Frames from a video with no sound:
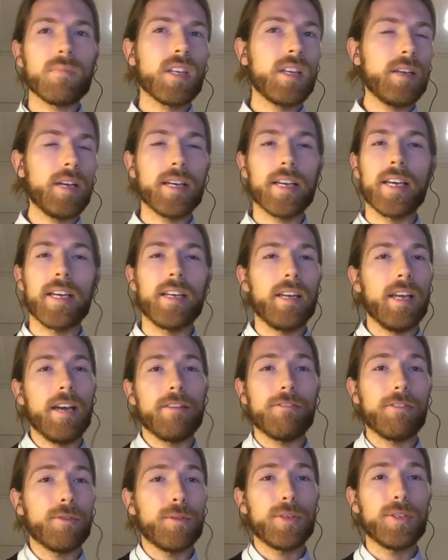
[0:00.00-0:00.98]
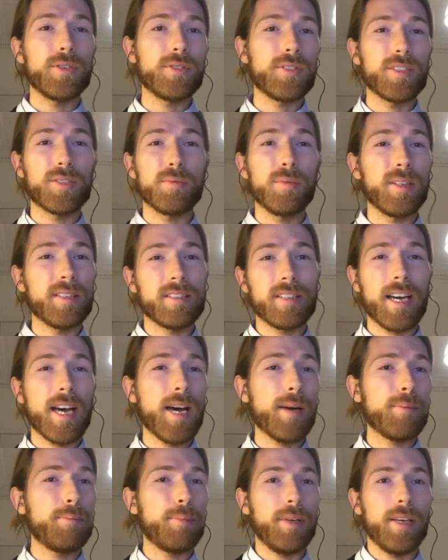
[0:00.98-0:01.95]
Again, everyone uses
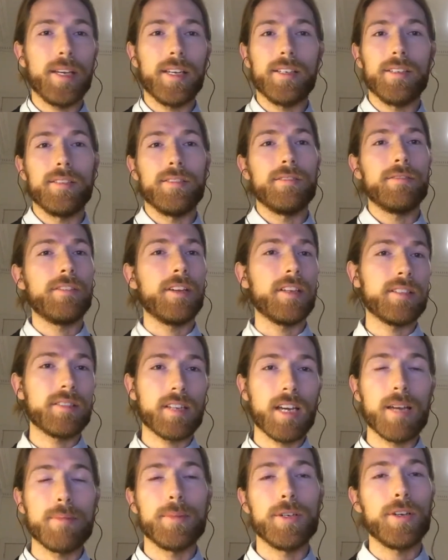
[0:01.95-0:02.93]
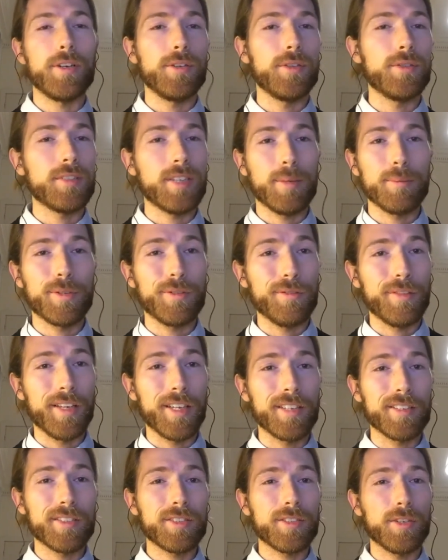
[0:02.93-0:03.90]
WhatsApp and FaceTime and all those types of
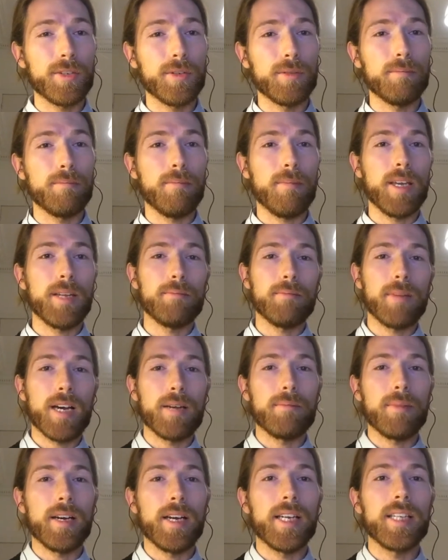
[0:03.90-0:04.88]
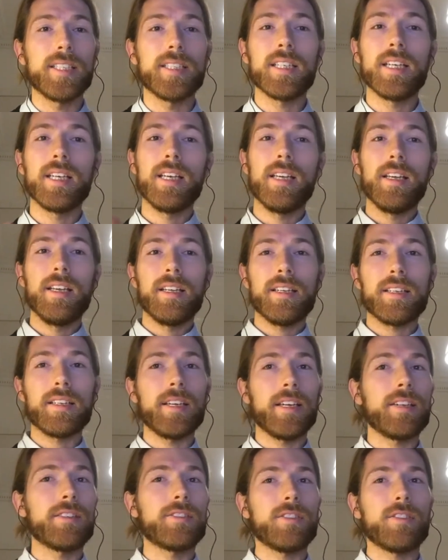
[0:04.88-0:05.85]
things. So in my mind,
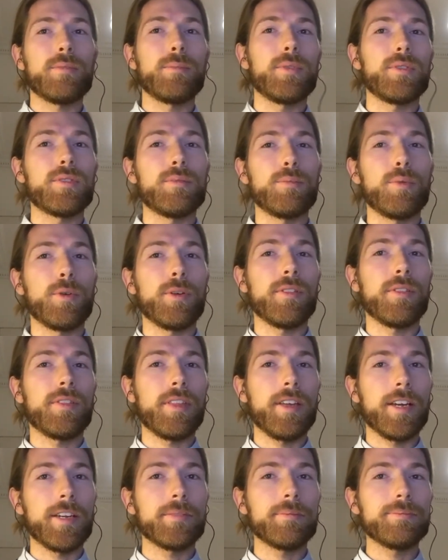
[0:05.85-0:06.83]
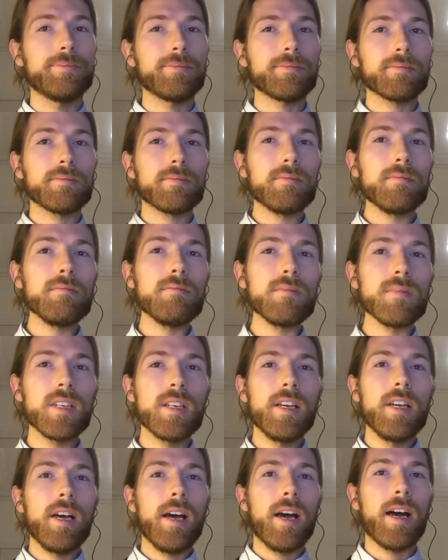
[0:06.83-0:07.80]
gigs are the most important thing.
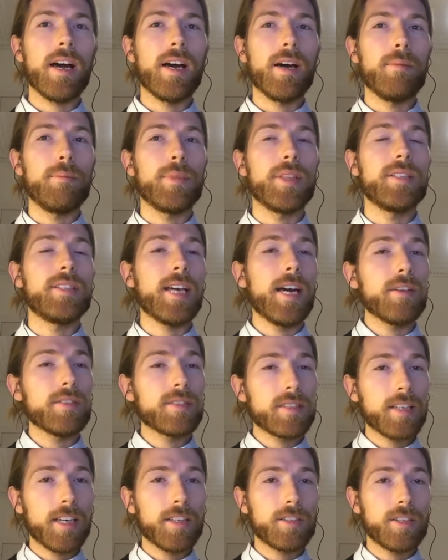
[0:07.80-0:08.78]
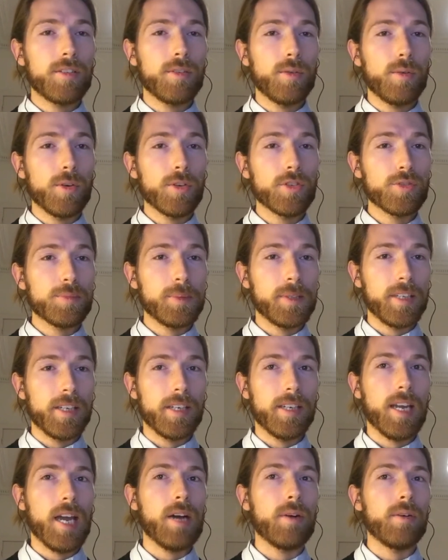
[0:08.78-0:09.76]
The downside to the Orange
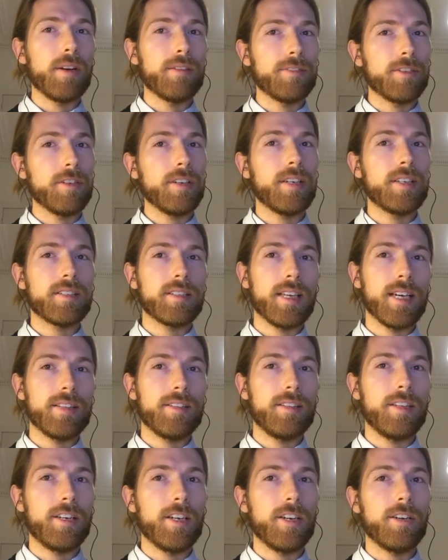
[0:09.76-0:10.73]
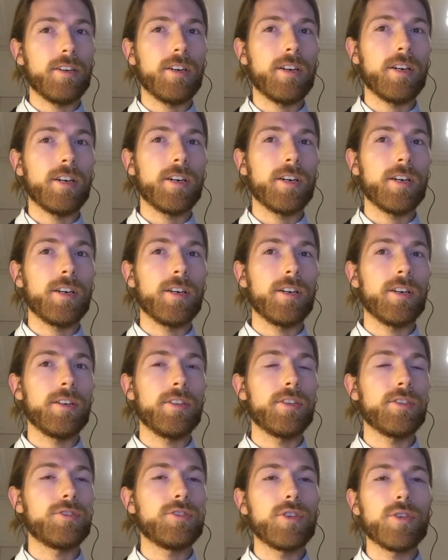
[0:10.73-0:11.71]
plan, however, is that
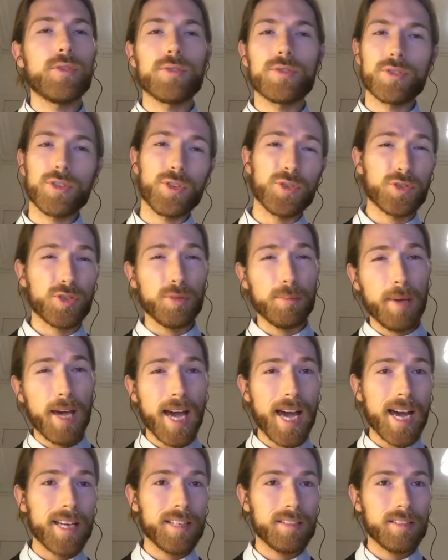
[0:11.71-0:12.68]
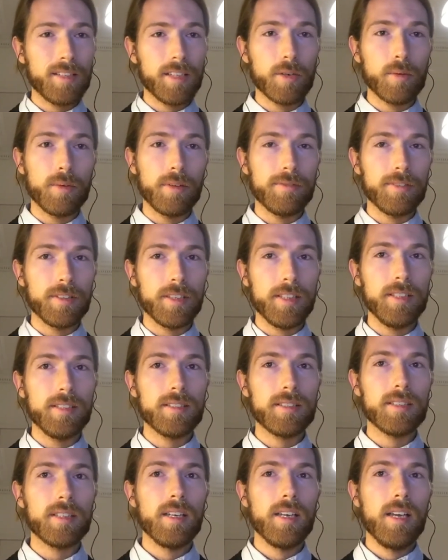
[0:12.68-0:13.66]
there's no social pass
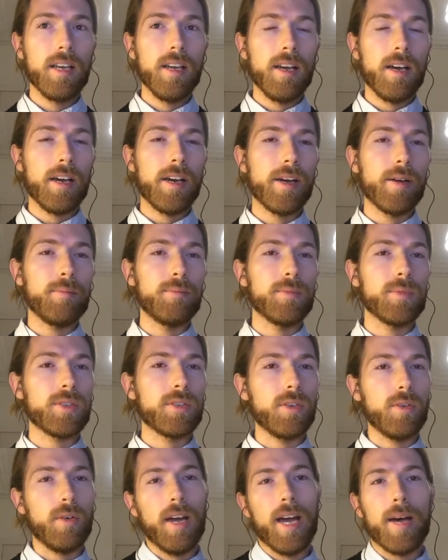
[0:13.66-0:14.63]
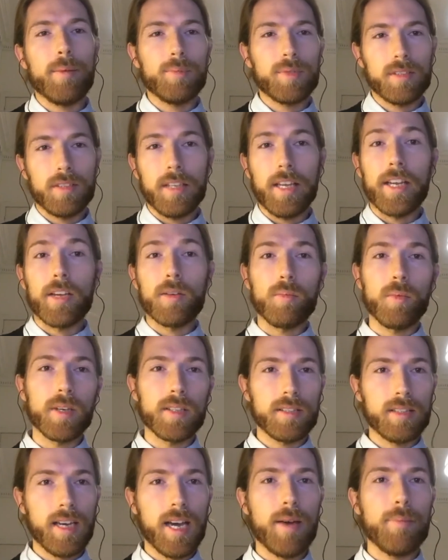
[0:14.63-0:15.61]
equivalent. So apps like
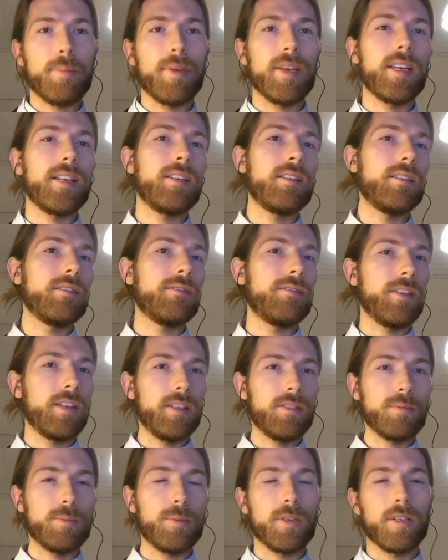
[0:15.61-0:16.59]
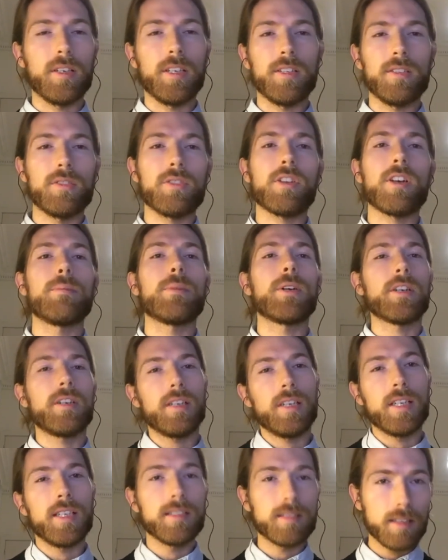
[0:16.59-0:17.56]
WhatsApp and Facebook and Instagram are going
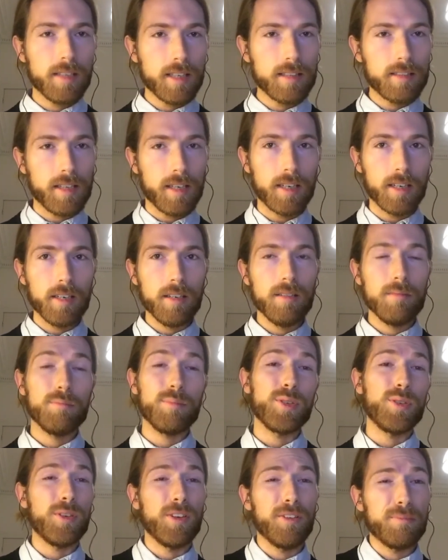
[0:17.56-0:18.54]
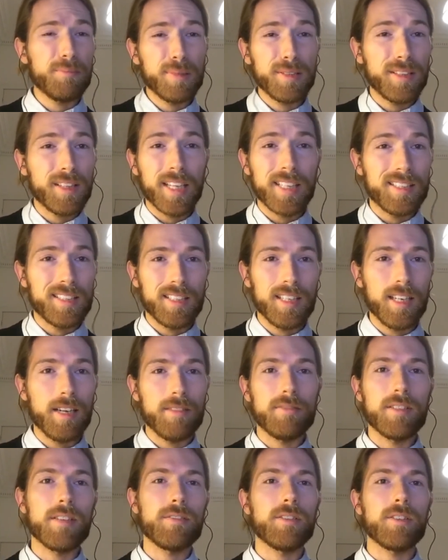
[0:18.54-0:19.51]
to eat into that data, but you have plenty.
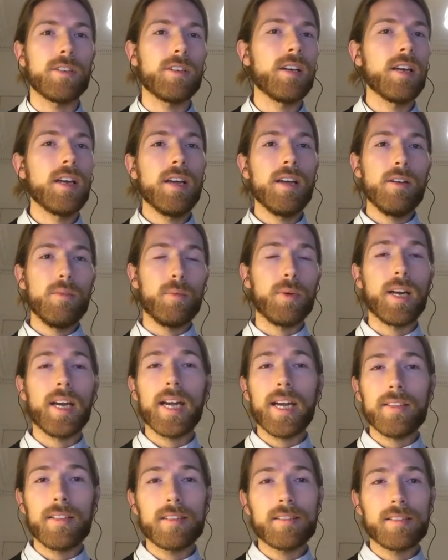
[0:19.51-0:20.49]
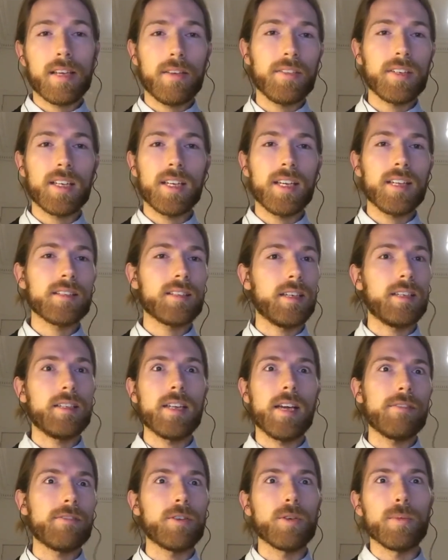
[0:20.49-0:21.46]
When I had the 7 gigs, I
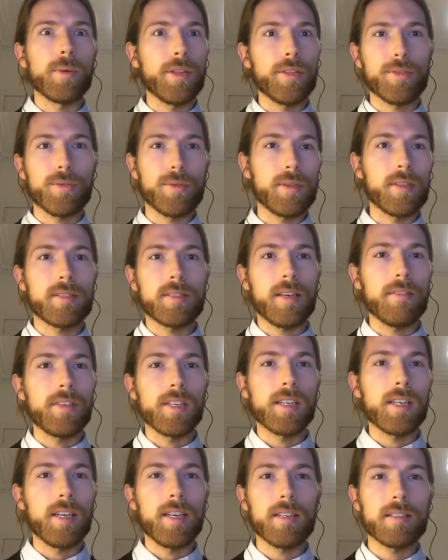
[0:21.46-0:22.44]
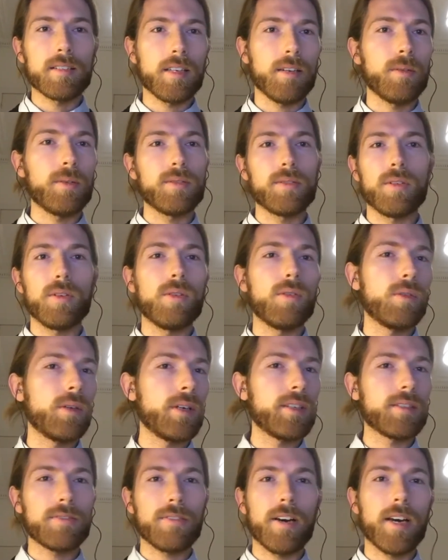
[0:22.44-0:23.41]
never went through the 7 gigs. I was
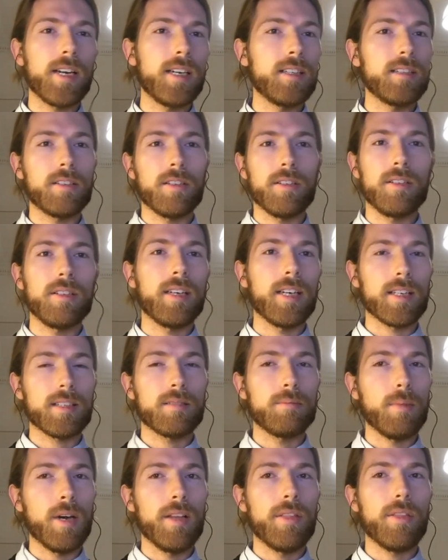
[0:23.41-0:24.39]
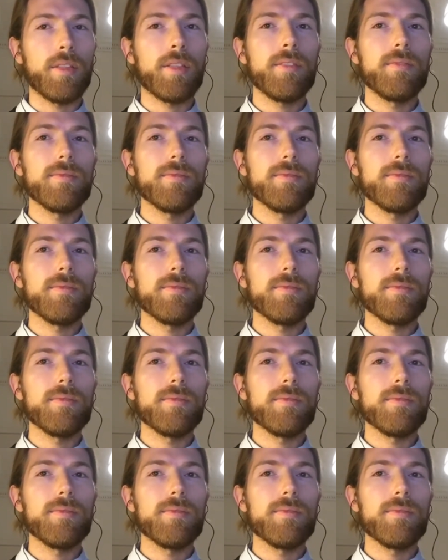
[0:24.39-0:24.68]
always fine until the next month.